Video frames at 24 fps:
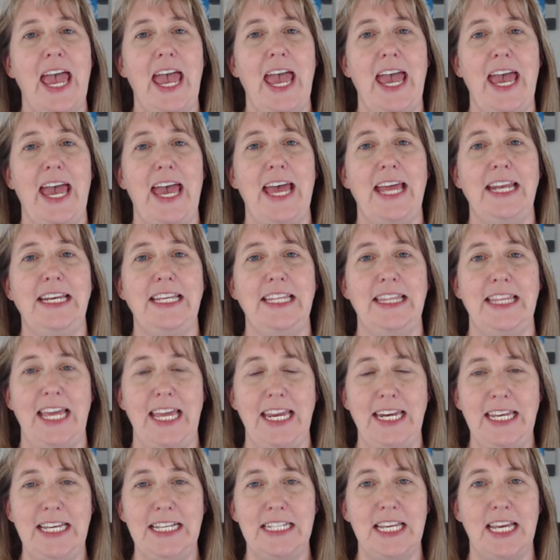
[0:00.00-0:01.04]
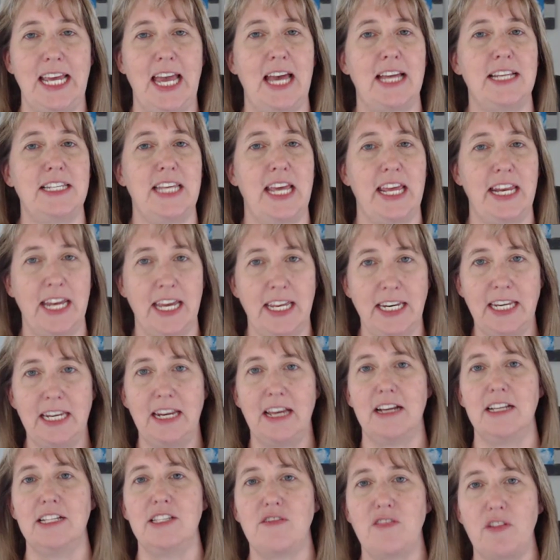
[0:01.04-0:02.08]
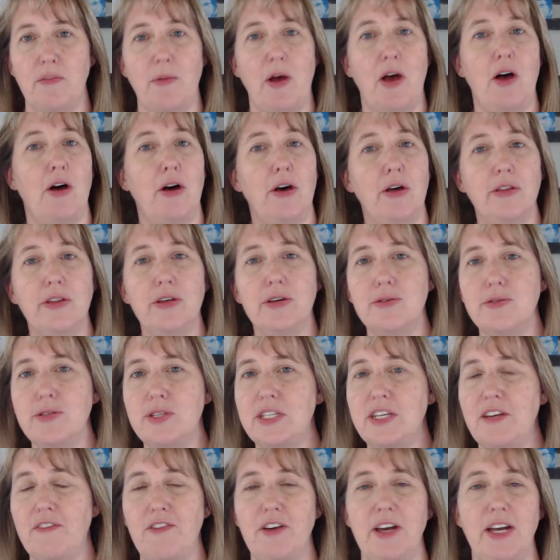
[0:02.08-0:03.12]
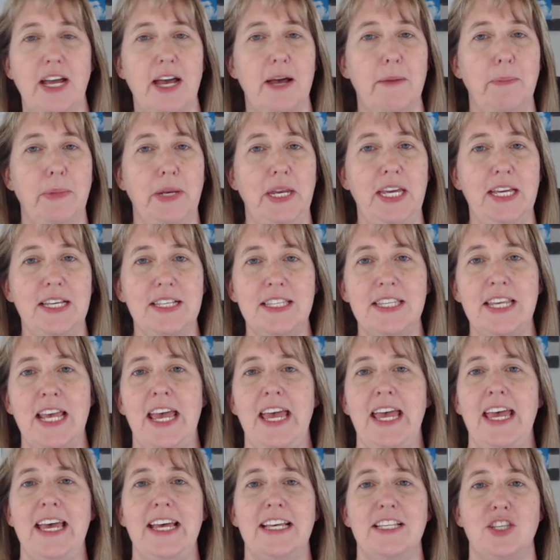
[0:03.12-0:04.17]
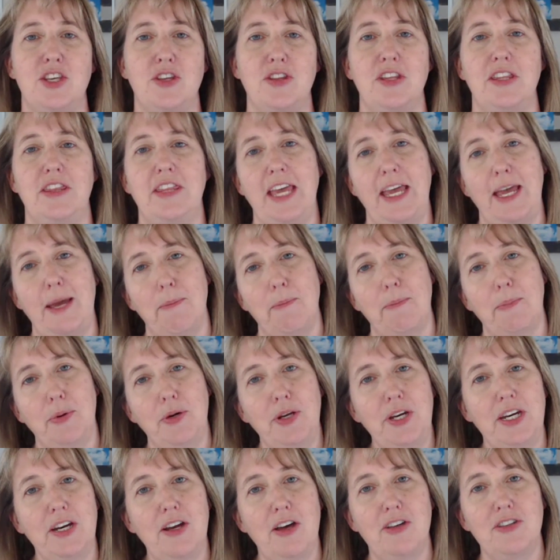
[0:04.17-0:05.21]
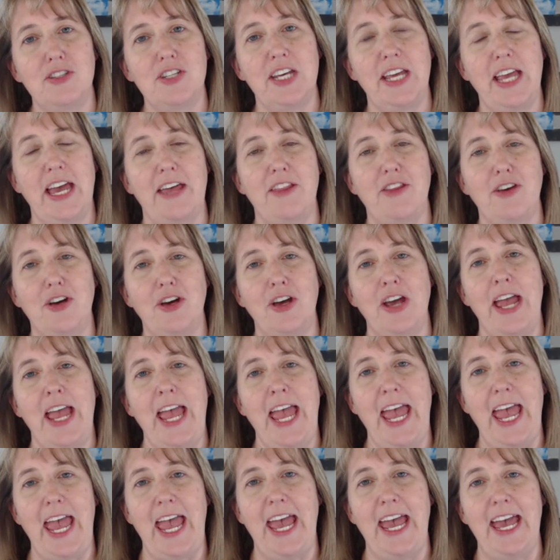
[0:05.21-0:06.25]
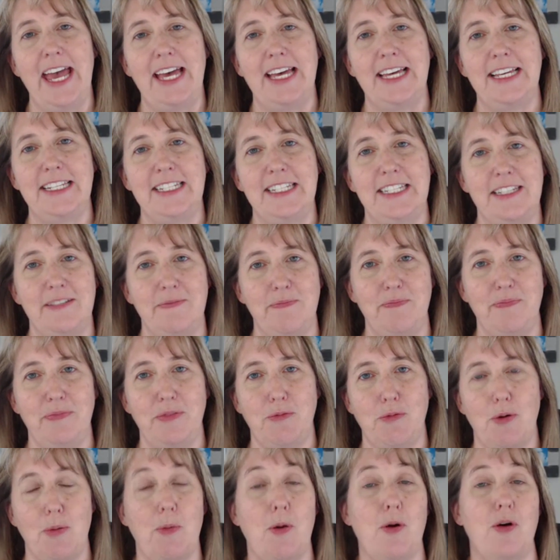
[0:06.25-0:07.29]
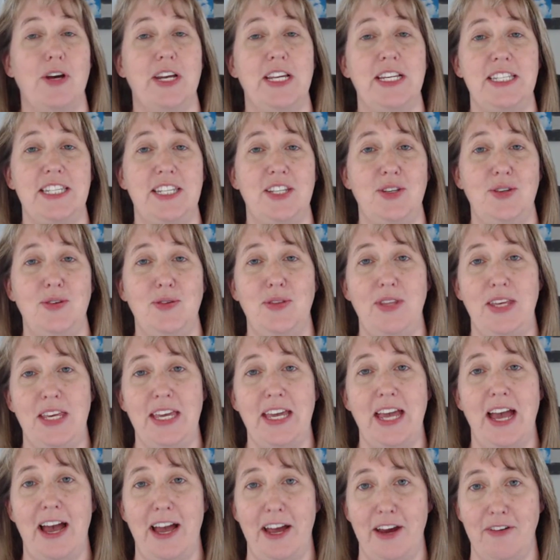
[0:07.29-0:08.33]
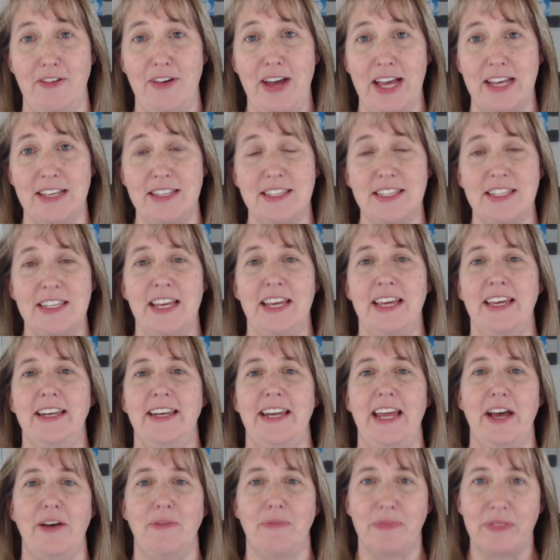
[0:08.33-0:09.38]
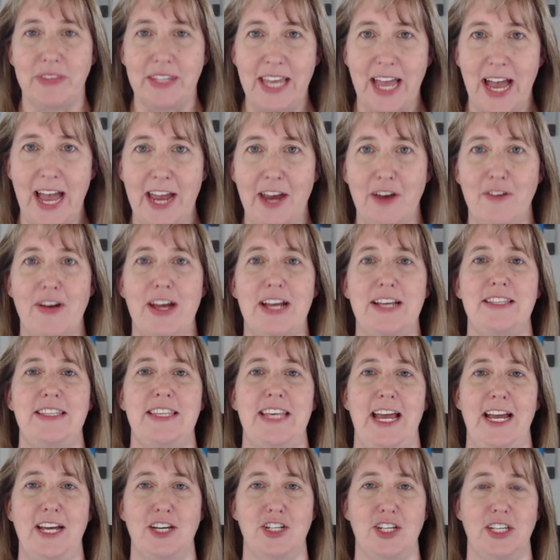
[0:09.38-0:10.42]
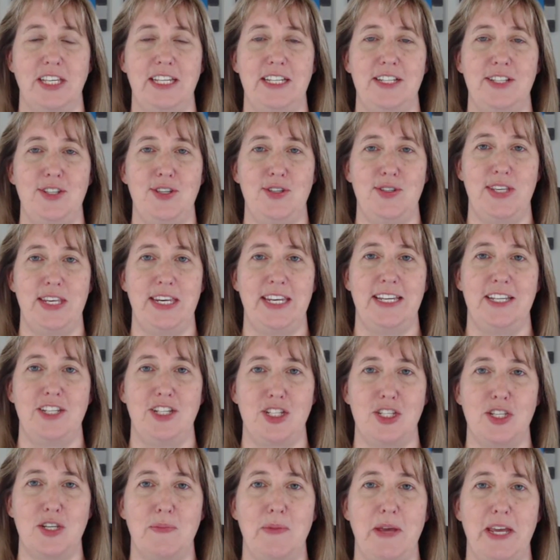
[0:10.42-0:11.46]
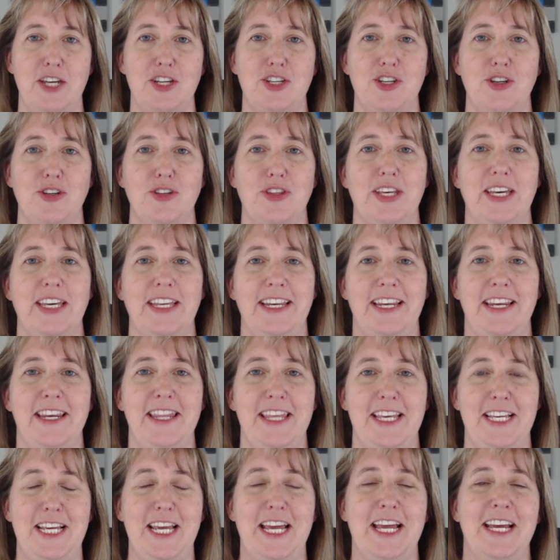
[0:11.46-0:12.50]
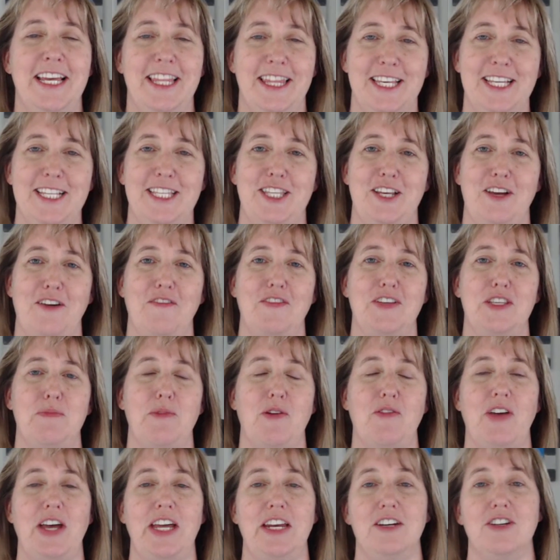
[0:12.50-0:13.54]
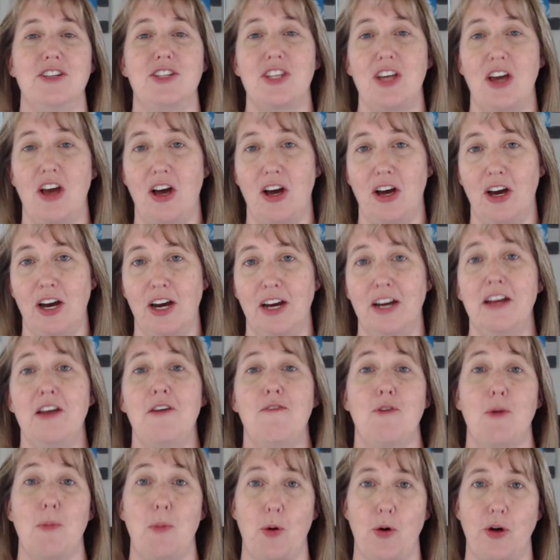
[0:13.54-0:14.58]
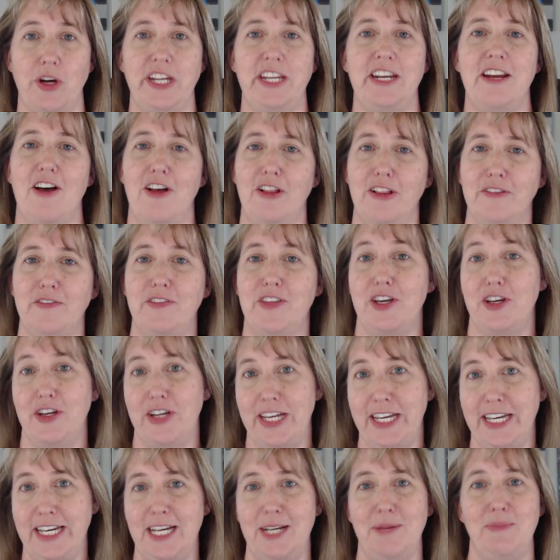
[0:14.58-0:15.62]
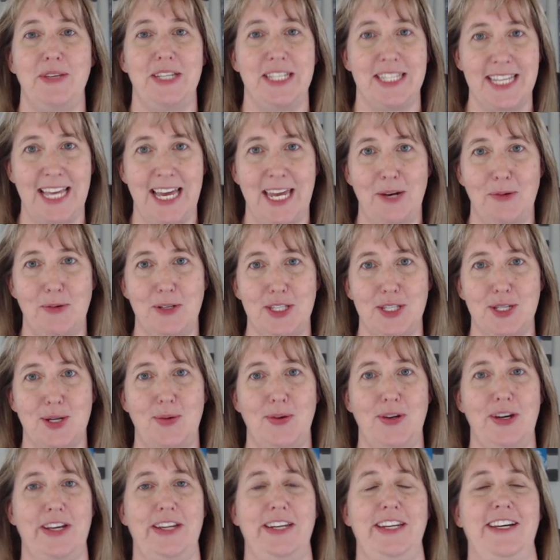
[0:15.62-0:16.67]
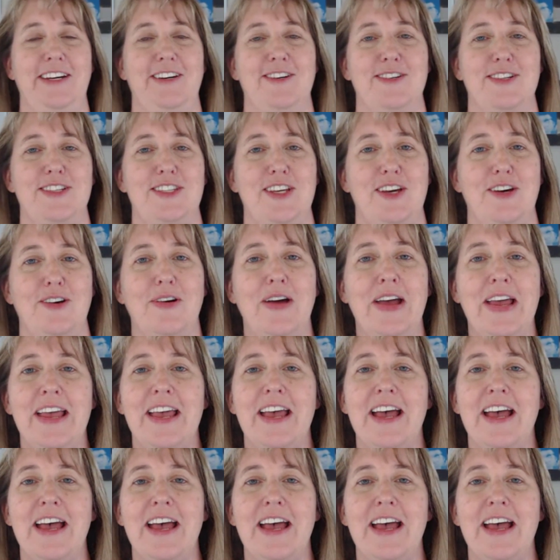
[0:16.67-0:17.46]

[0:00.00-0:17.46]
and they need to get 1099s from all those different companies so that they can put it all together and report it to the IRS. Now, the IRS actually is using it just to make sure that the service providers are reporting all of their income. That's kind of what's going on here. So,